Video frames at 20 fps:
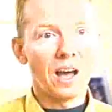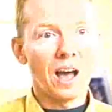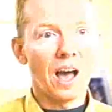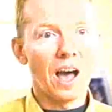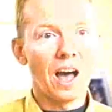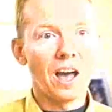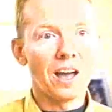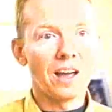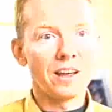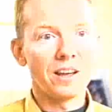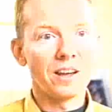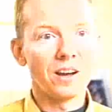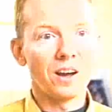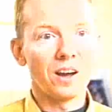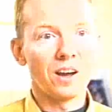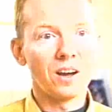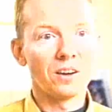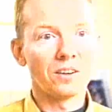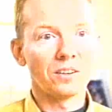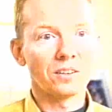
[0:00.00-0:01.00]
I
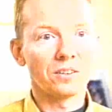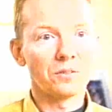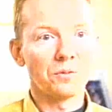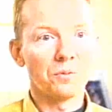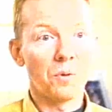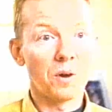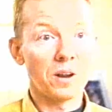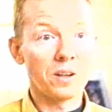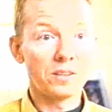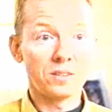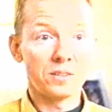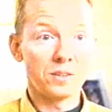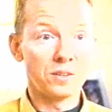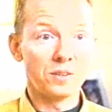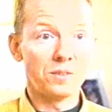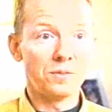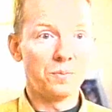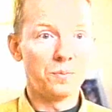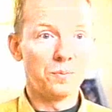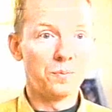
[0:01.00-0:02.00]
uh, wanted to
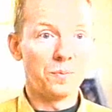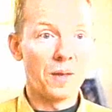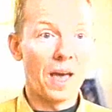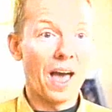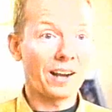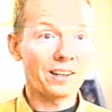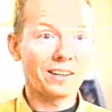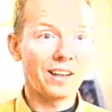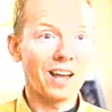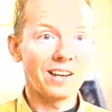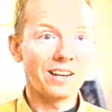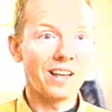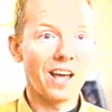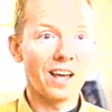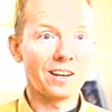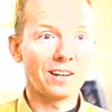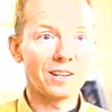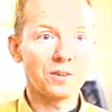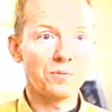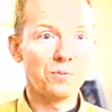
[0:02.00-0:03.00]
act like
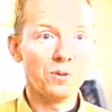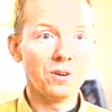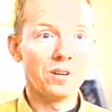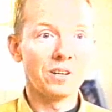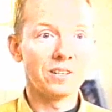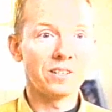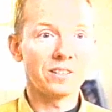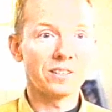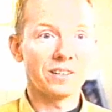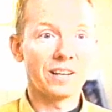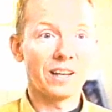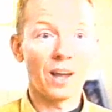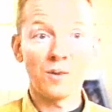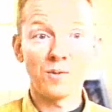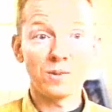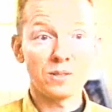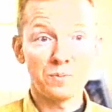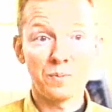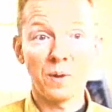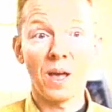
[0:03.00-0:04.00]
Natalie Wood, and I
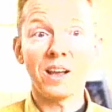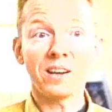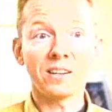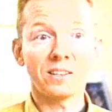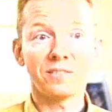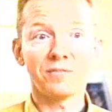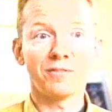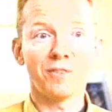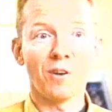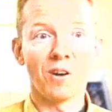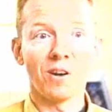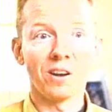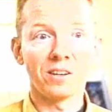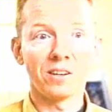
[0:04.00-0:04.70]
was spanked for